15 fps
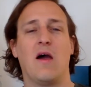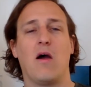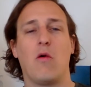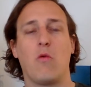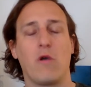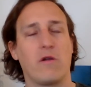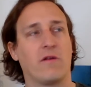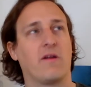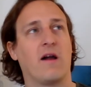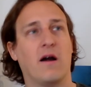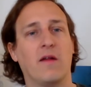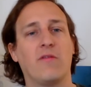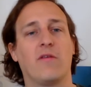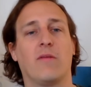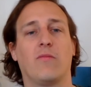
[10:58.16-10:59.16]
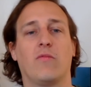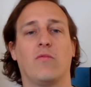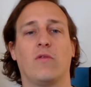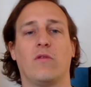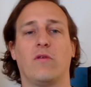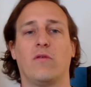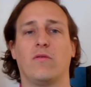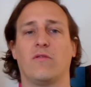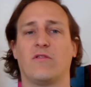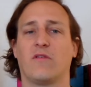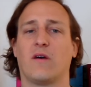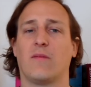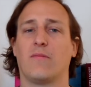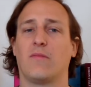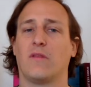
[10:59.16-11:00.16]
A weird concept when you
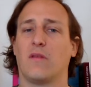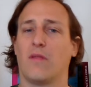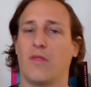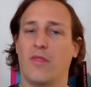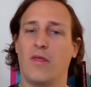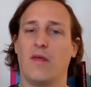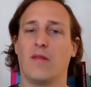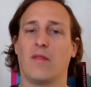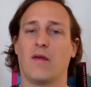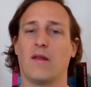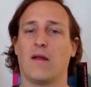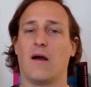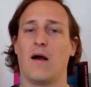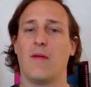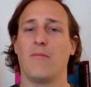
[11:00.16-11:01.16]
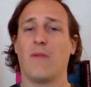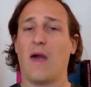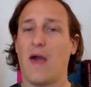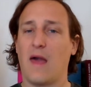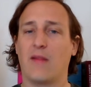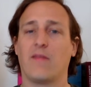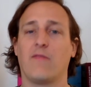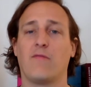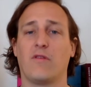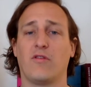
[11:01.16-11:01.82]
stop to think that I'm actively